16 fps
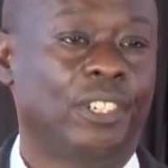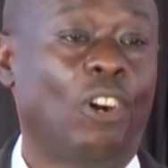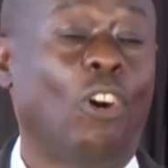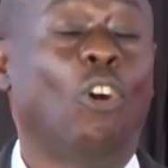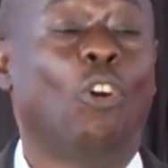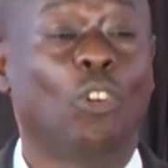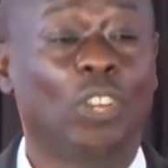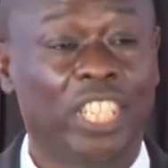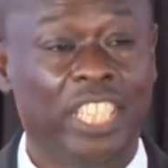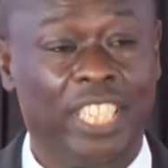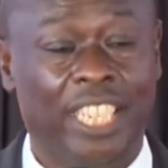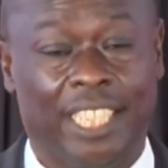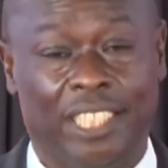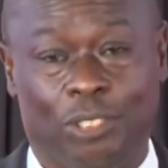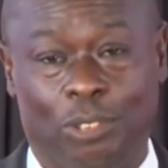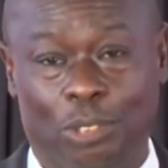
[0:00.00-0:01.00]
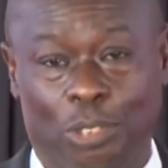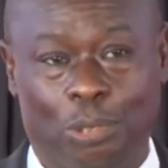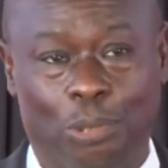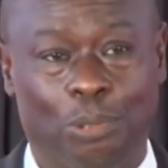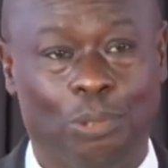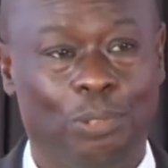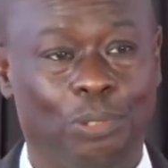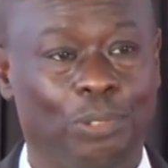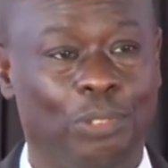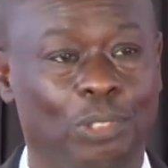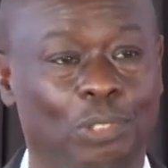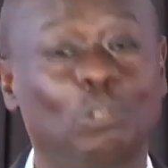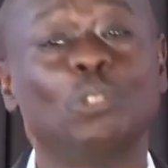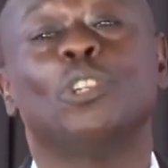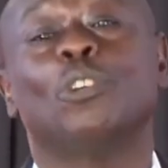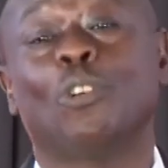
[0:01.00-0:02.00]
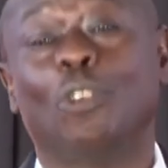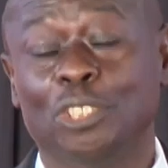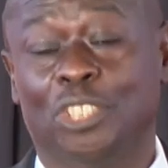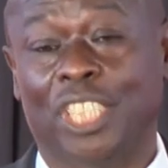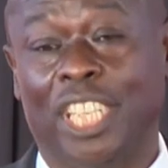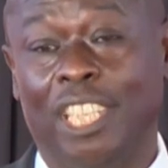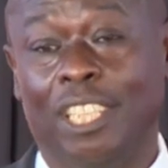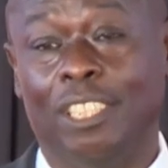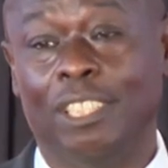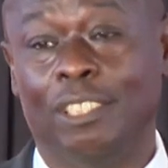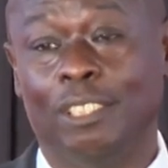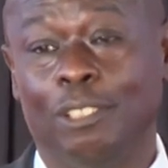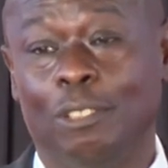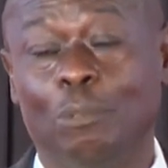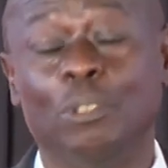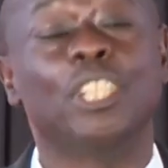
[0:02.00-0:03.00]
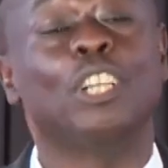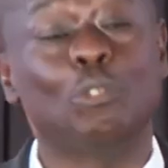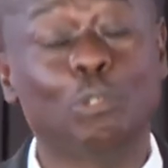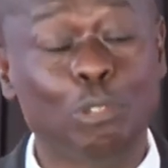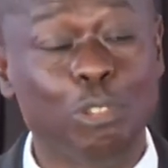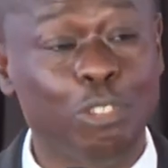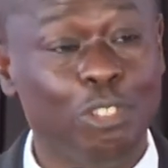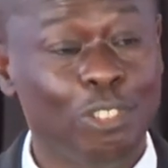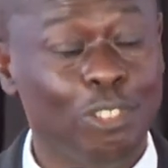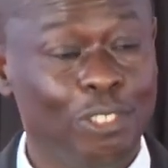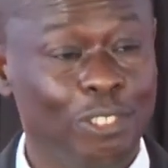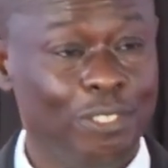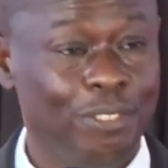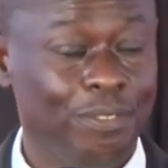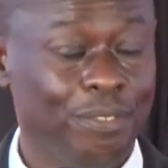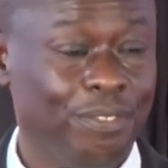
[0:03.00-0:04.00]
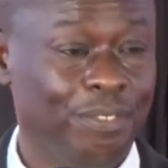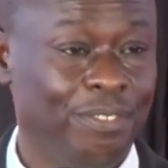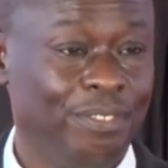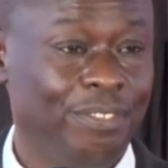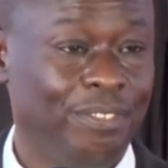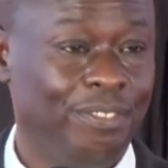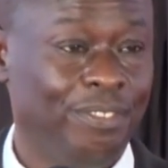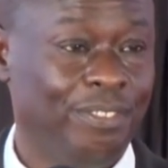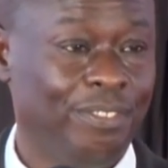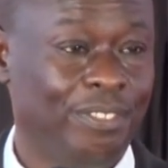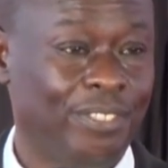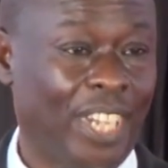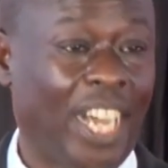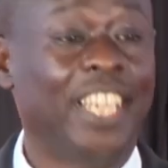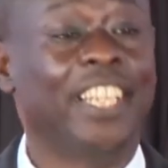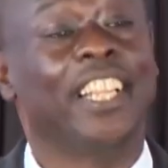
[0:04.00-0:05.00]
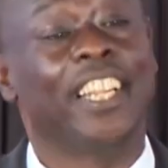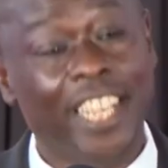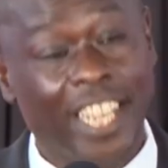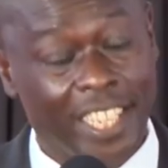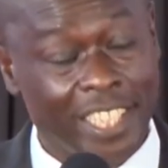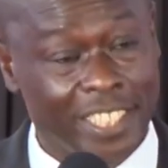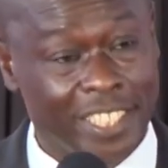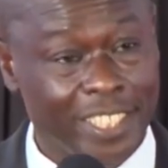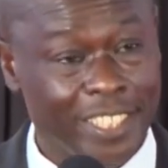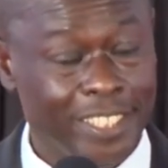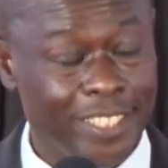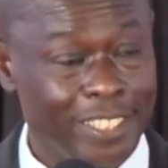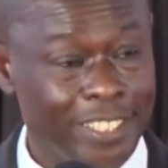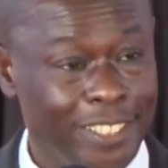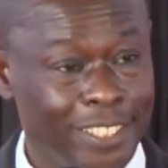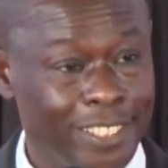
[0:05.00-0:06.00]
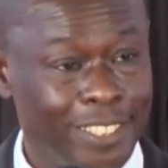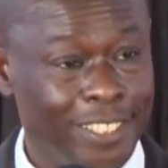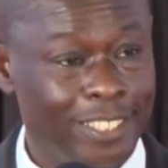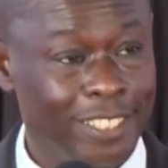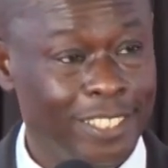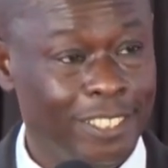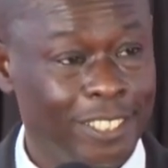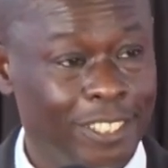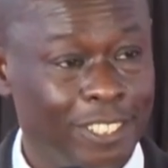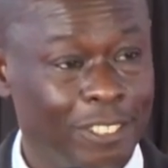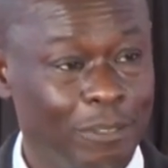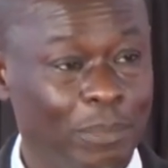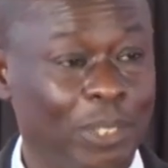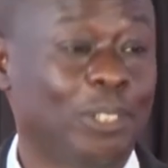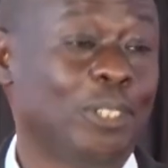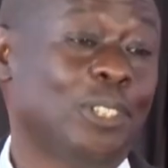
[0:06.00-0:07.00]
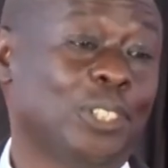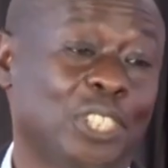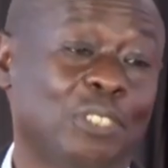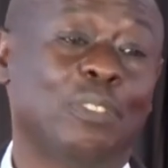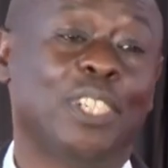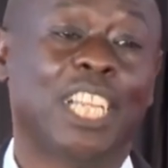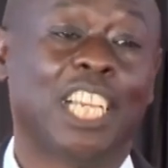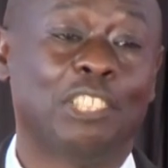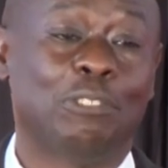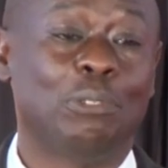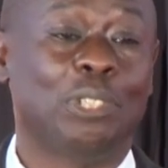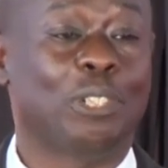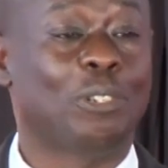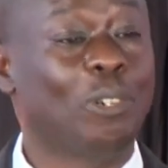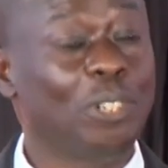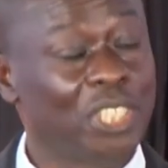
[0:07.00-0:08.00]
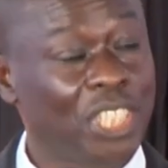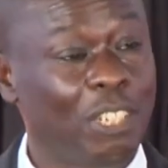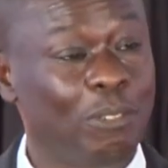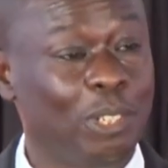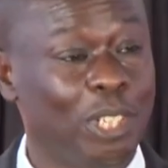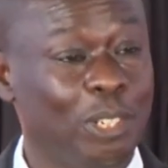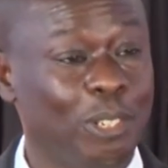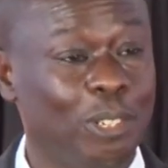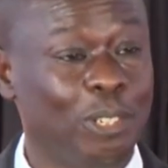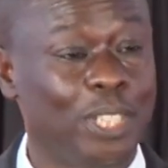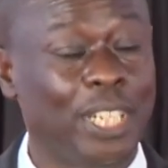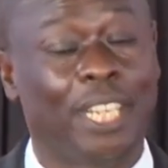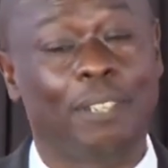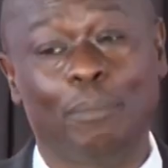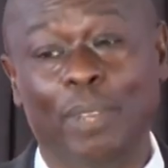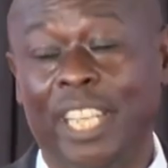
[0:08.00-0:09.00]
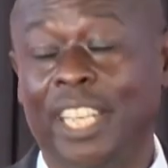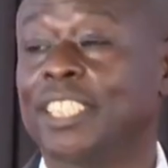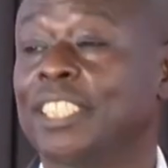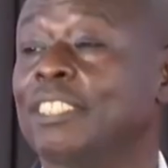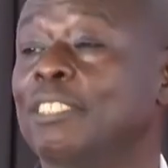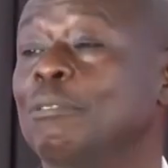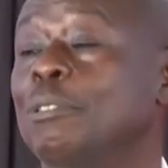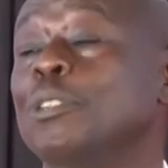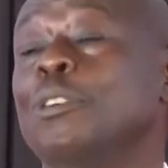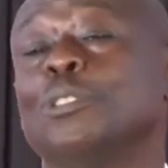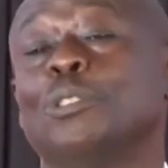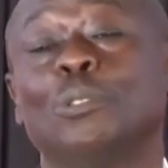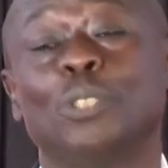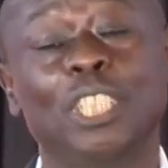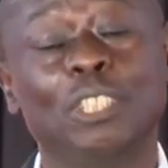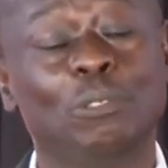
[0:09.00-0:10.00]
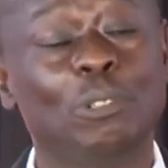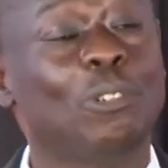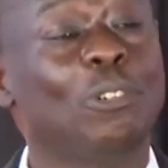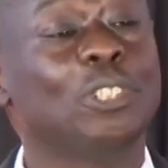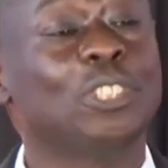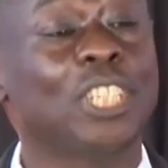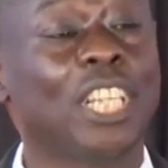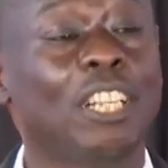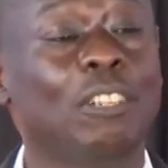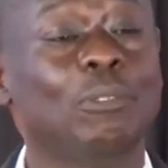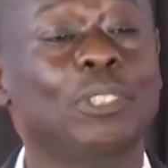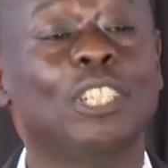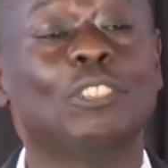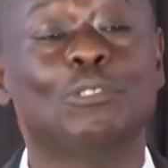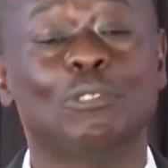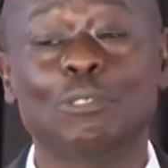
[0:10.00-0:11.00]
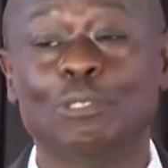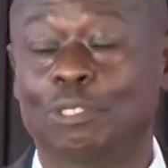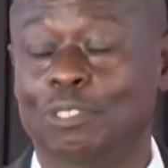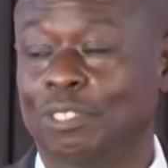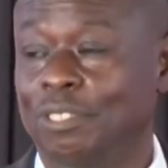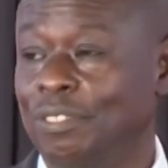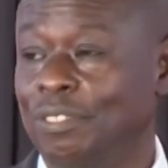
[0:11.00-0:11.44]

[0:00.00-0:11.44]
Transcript: all leaders also to reconcile with the truth and the reality. Because even as we reconcile with God and man, we also need to reconcile with the truth.